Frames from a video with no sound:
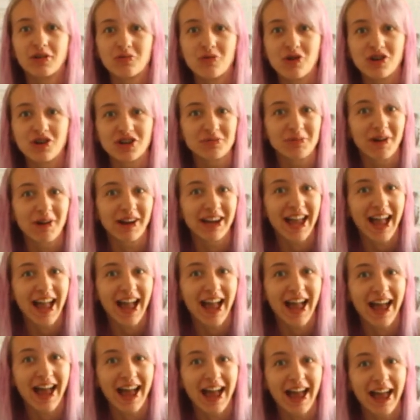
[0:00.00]
wash my
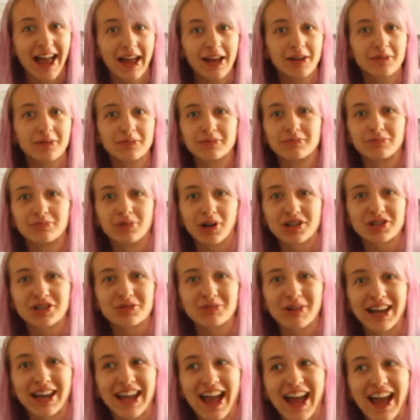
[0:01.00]
hair, brush
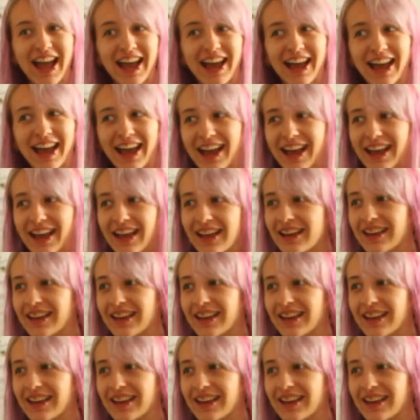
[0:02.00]
my hair,